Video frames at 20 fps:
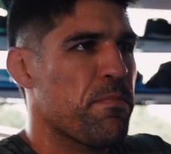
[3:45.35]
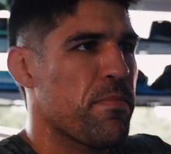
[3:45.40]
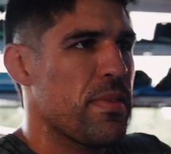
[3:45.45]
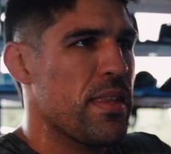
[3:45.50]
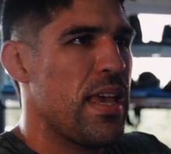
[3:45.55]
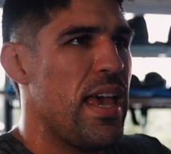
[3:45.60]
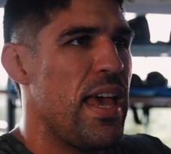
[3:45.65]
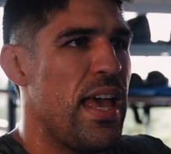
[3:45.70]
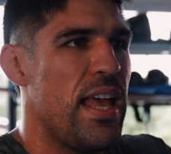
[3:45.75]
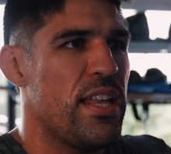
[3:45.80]

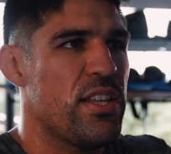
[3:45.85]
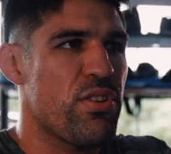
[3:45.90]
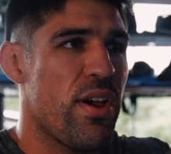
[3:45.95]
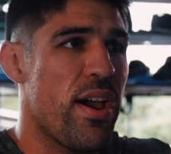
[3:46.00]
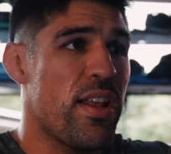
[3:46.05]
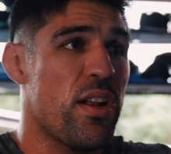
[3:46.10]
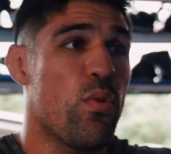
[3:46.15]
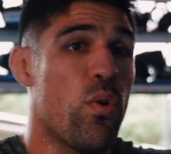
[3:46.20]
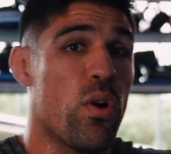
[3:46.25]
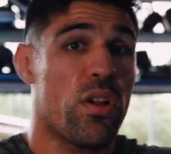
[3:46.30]
and
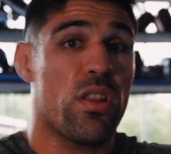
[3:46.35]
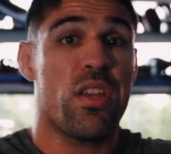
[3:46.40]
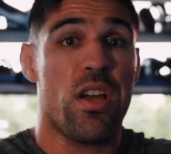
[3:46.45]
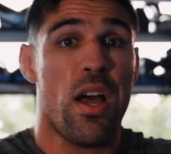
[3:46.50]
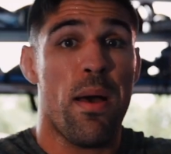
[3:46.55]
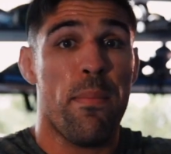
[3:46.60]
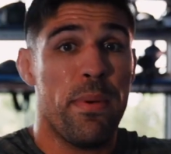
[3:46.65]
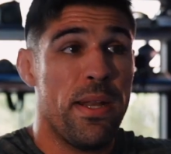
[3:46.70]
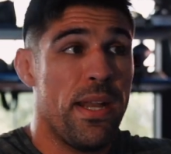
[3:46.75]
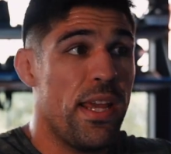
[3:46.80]
trying to work the
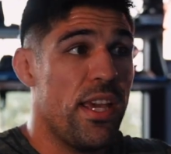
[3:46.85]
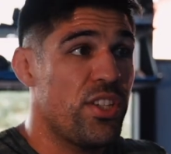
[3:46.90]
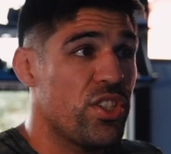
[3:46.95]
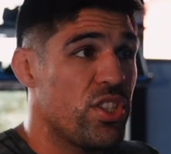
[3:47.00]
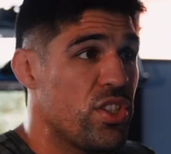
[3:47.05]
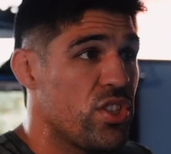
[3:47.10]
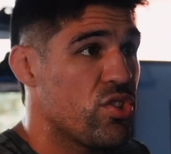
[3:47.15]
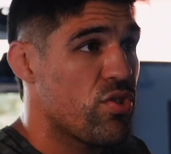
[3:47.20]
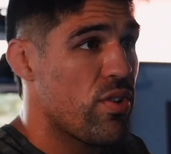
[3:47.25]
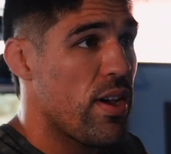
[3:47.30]

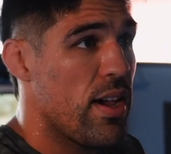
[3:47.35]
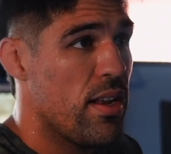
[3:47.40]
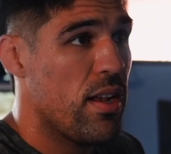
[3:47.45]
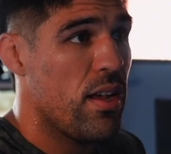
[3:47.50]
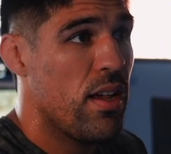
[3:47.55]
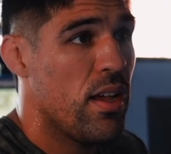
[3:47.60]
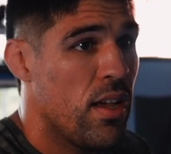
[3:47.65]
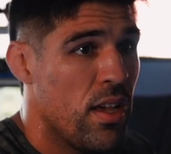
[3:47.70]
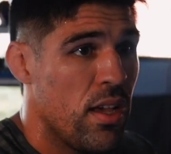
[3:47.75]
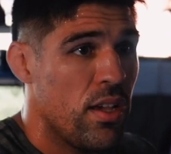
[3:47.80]
combinations, trying to,
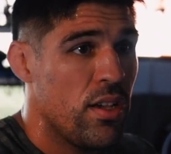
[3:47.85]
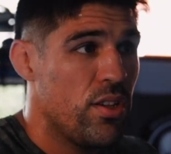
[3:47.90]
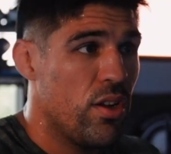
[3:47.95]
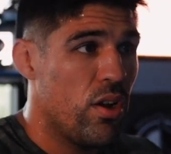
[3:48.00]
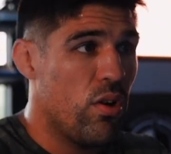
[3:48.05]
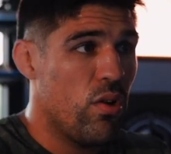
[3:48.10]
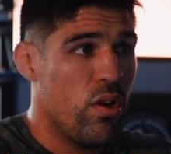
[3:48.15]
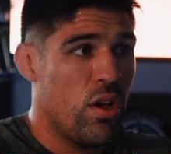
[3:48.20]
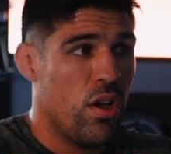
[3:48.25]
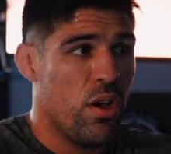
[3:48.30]
you
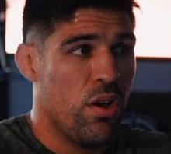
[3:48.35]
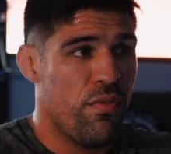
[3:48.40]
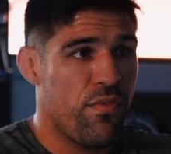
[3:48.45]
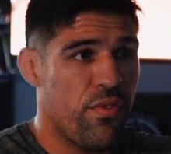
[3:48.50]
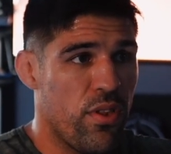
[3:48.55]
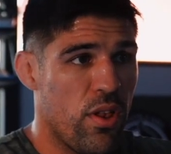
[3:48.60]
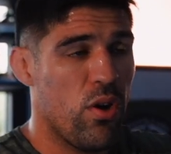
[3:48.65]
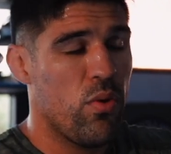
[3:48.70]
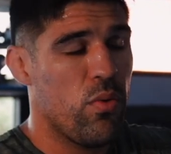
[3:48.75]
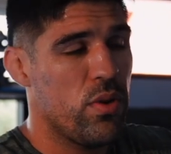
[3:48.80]
know,
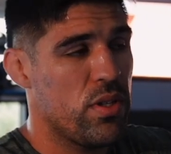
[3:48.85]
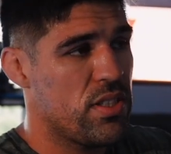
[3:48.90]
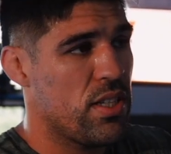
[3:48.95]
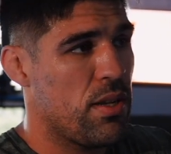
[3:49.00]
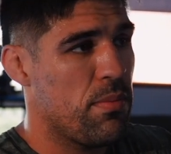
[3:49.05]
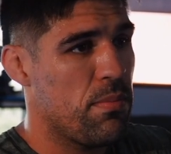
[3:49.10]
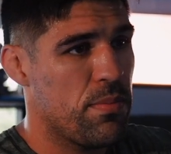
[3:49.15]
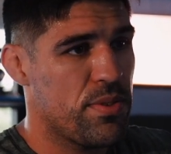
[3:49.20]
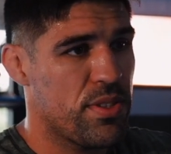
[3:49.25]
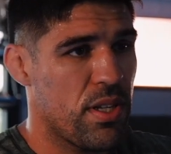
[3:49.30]
flow with
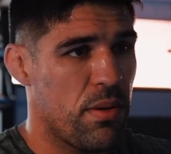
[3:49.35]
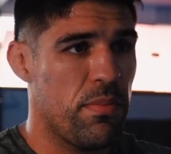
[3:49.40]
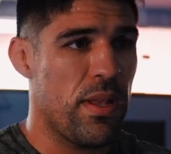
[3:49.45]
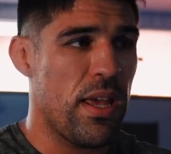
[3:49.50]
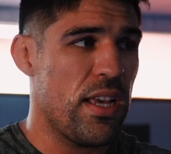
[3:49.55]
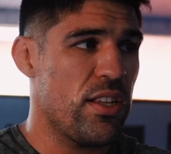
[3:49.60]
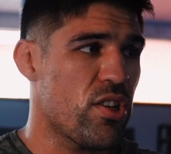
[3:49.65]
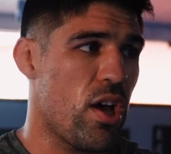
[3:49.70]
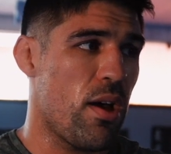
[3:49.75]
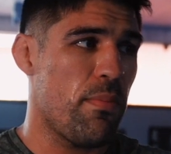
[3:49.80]
some
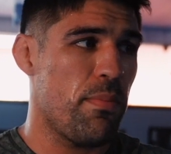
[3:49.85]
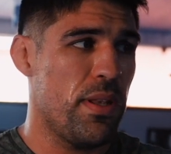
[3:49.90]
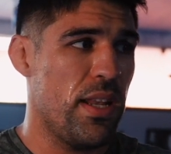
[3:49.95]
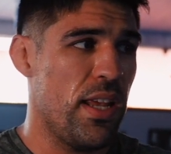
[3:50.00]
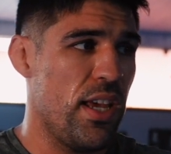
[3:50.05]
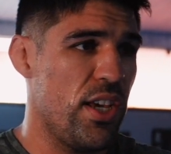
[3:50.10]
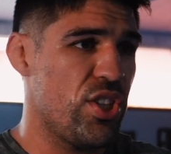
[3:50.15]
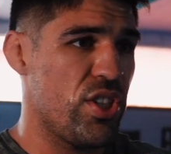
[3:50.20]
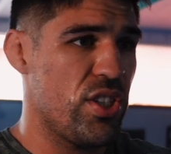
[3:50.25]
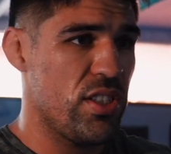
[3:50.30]
nice
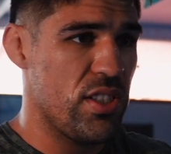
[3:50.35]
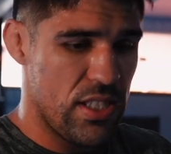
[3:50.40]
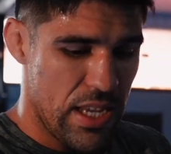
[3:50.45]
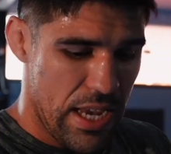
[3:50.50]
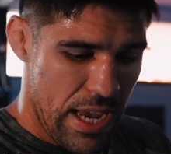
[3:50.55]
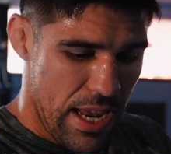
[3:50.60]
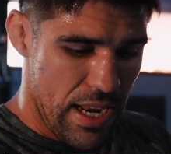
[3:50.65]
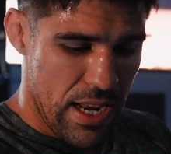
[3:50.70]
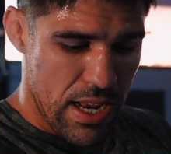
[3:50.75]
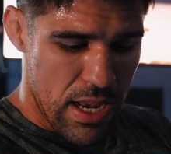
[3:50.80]
combinations
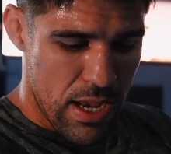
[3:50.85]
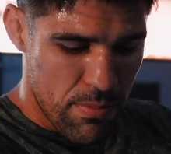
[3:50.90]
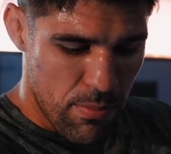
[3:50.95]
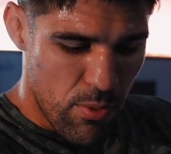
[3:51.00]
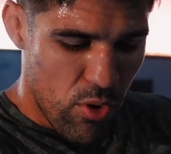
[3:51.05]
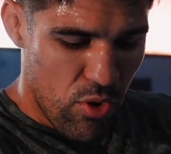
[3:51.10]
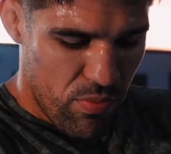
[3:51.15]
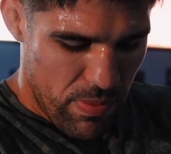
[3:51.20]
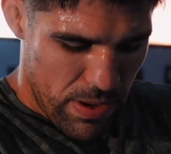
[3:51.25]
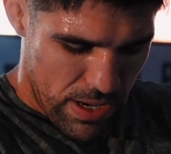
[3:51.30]
and
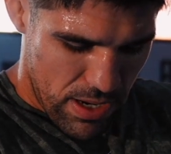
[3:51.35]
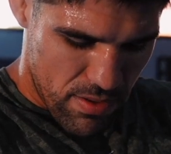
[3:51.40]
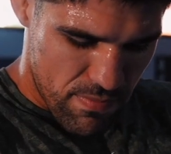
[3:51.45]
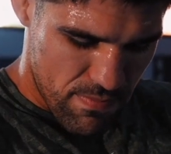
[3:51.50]
movement.